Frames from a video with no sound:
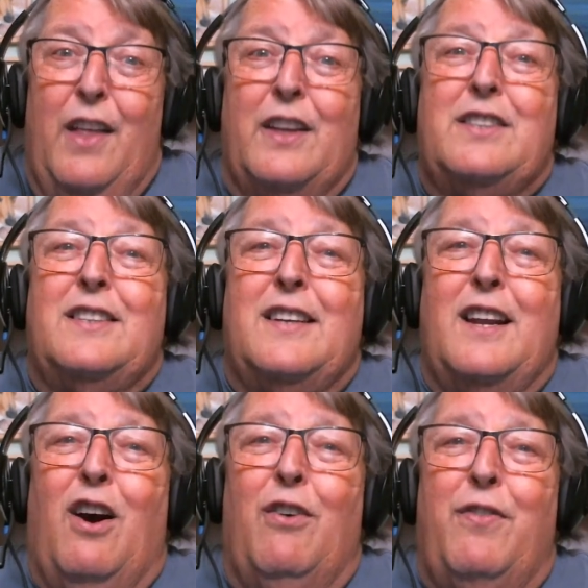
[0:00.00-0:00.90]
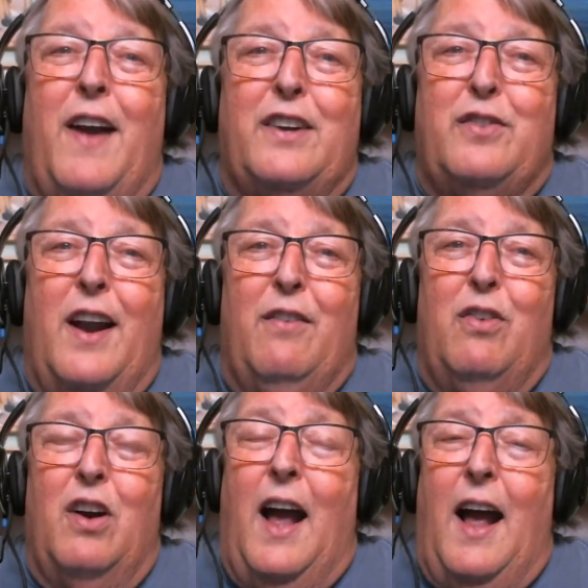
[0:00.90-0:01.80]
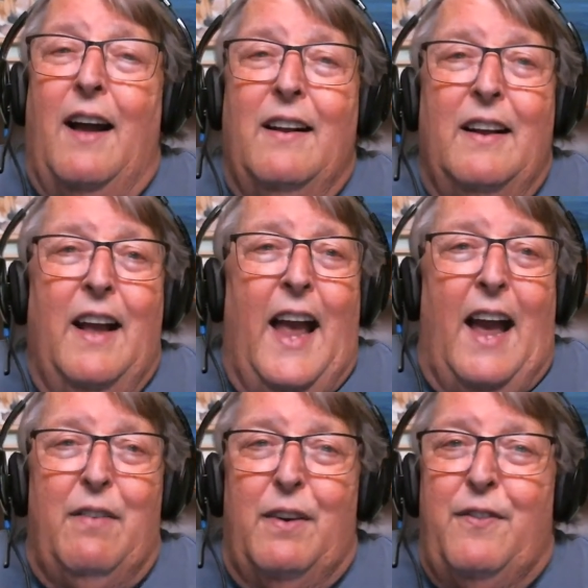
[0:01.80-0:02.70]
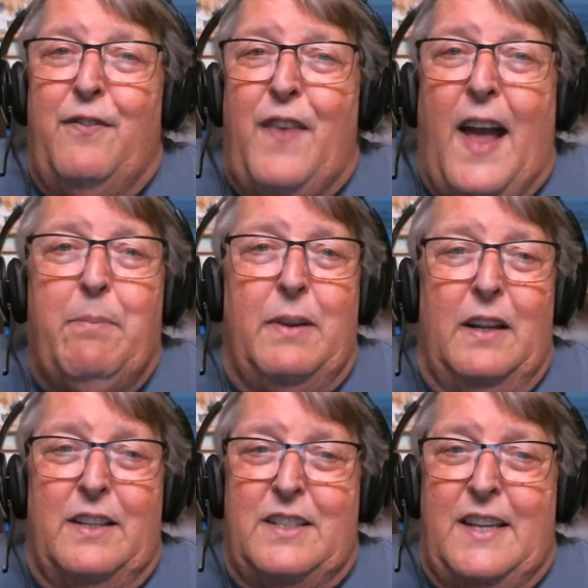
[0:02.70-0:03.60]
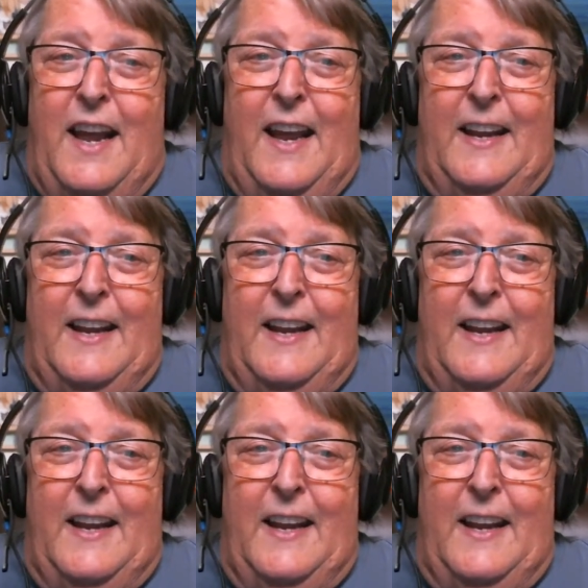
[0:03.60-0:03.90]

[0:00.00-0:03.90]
This is the old fat travel guy. Have a fabulous day.